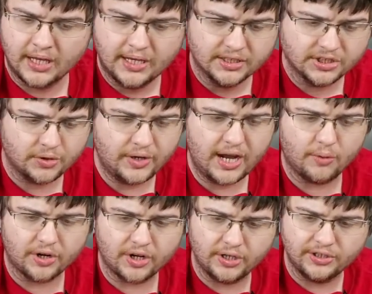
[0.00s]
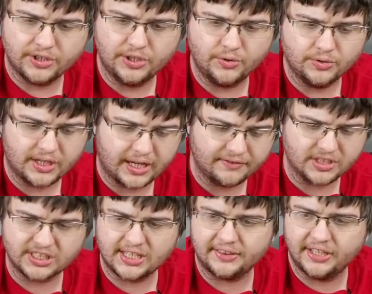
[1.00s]
So now we're going to kind of
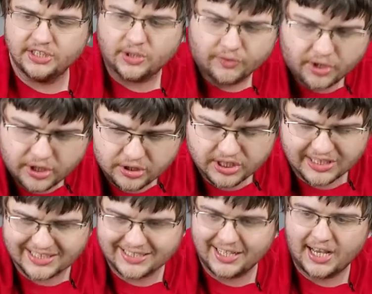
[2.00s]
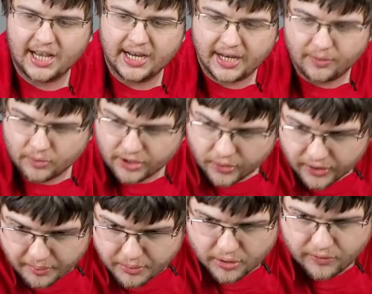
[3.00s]
just set these over here to the side, and we're going to
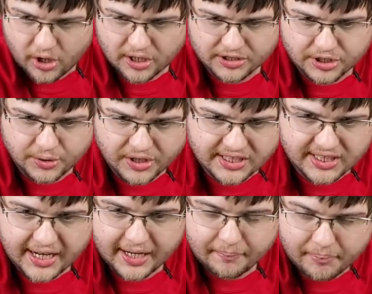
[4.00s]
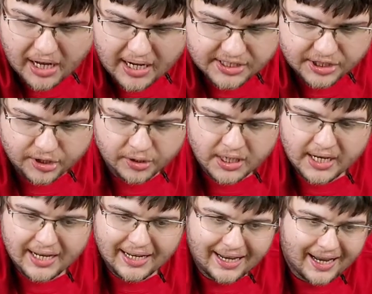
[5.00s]
move on to the second box here.
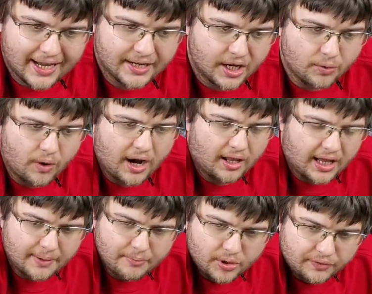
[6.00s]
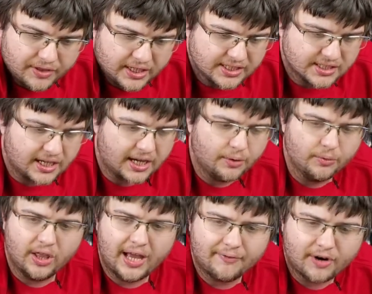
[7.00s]
And while I move this, I will
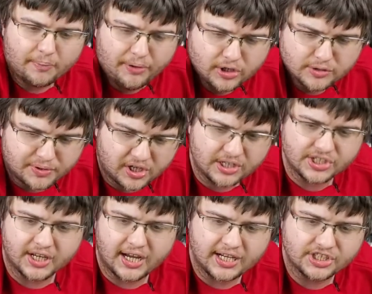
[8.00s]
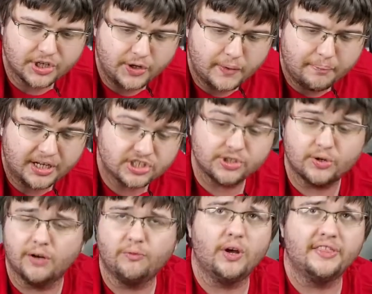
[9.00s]
have our post-production guy show you a picture
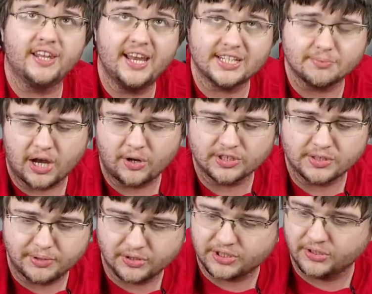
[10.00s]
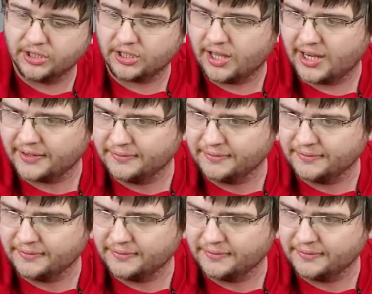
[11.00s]
of what the next model is supposed to look like.